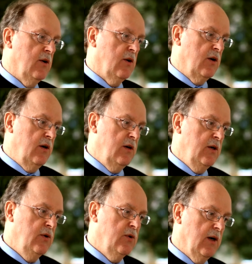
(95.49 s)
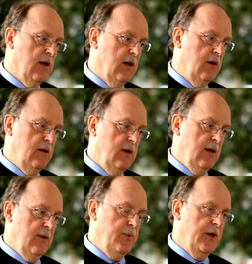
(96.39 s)
or who are
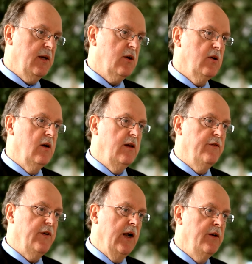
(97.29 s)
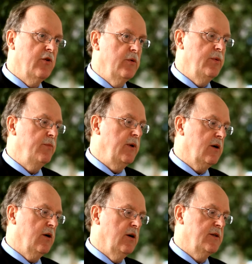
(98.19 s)
particularly vulnerable
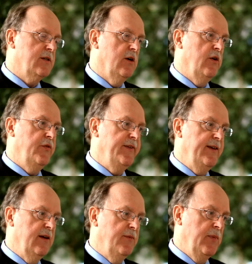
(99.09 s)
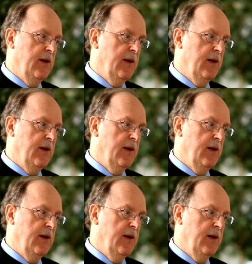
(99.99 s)
because of the